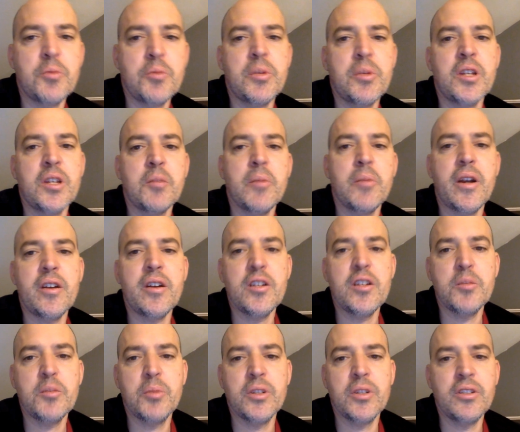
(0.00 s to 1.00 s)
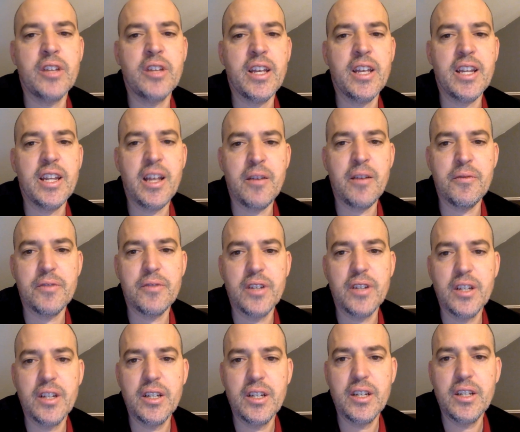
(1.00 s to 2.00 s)
being marriage, but you can't have
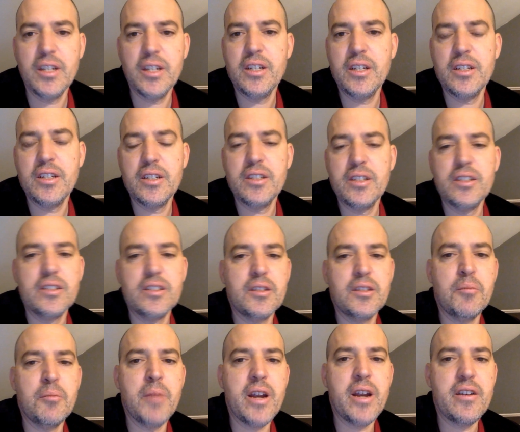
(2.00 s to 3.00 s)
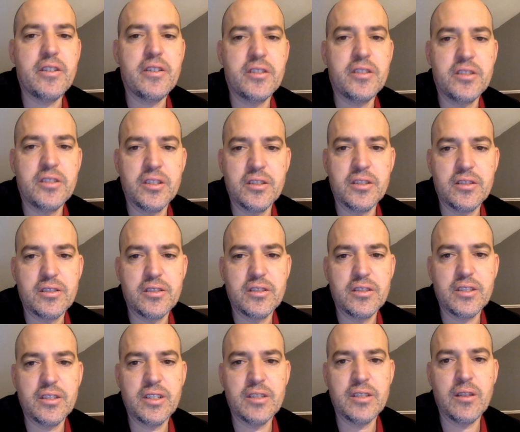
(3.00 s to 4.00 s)
the marriage is
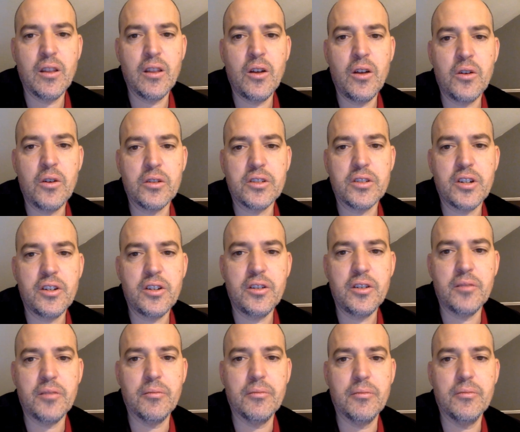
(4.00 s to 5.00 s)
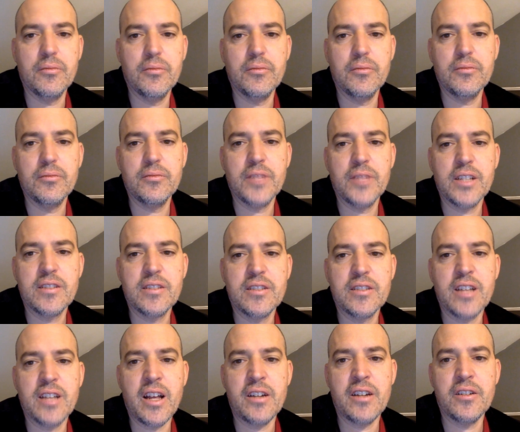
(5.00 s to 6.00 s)
long term. That's
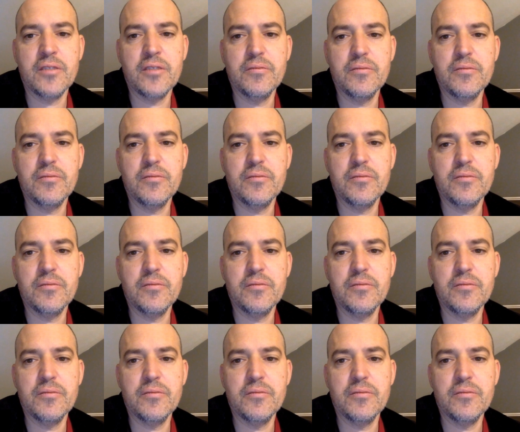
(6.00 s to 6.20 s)
Saturn.